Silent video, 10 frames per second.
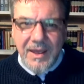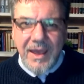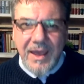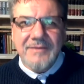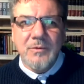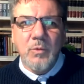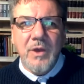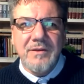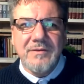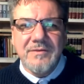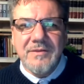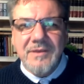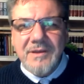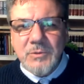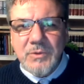And when it
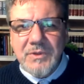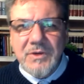deals with the